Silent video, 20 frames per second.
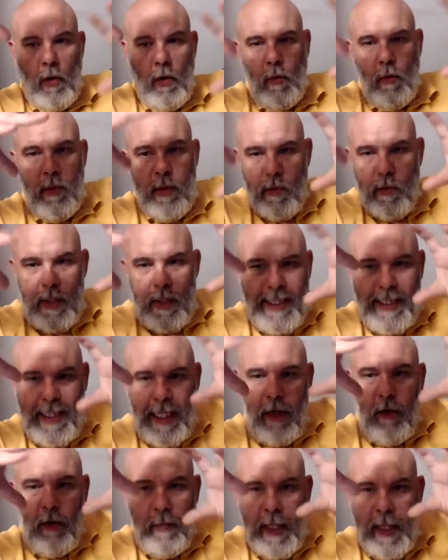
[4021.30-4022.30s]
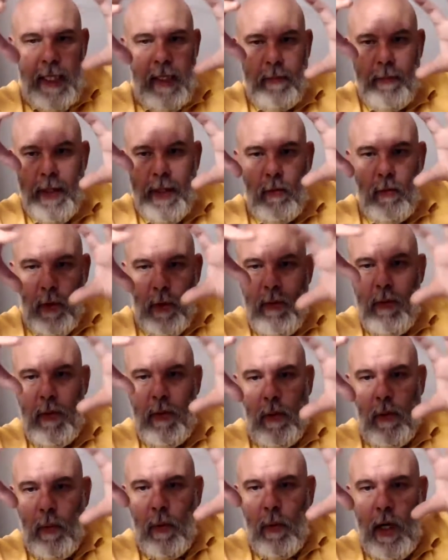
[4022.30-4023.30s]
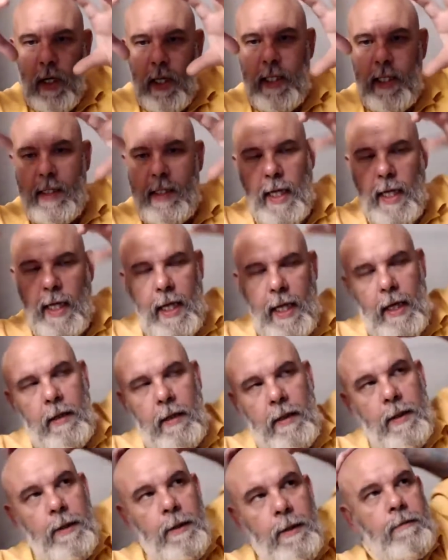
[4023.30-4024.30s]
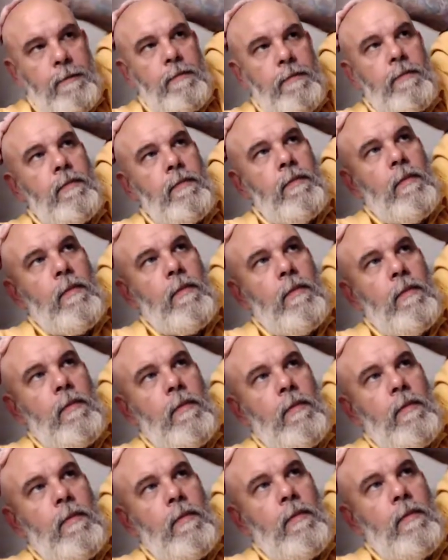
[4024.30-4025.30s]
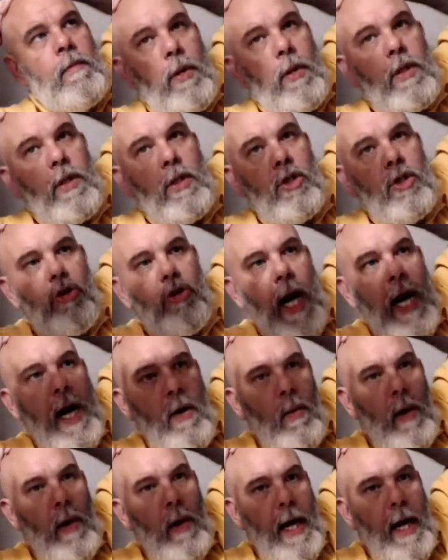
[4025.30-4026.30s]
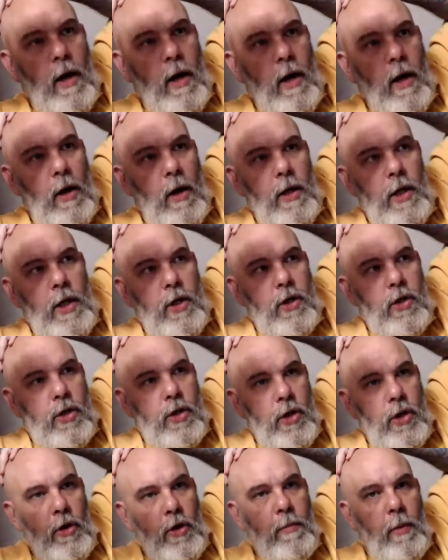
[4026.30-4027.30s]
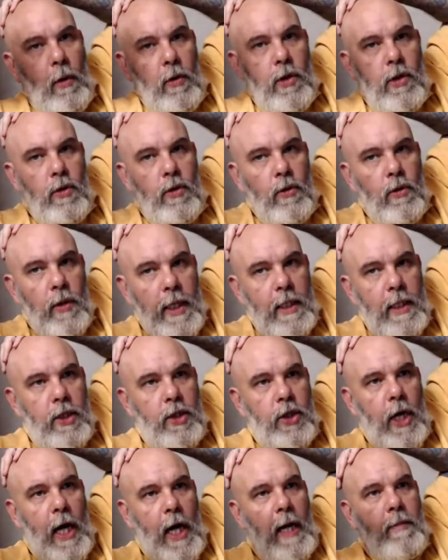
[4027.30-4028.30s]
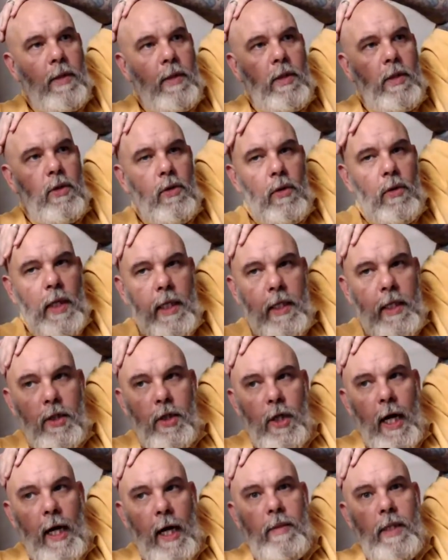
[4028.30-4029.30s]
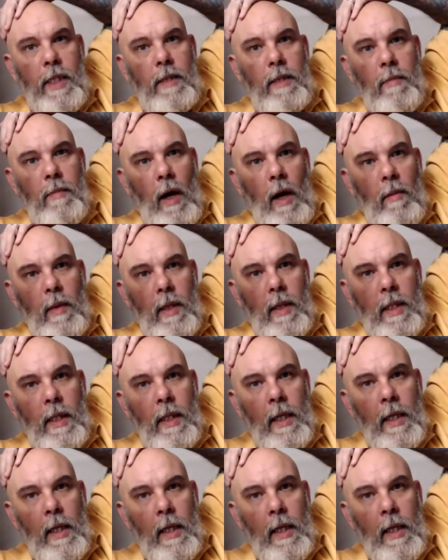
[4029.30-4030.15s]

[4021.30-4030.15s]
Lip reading: But there was this little bit in the middle where we were working together. But straight away, you just knew by talking to James and talking to James's mum, and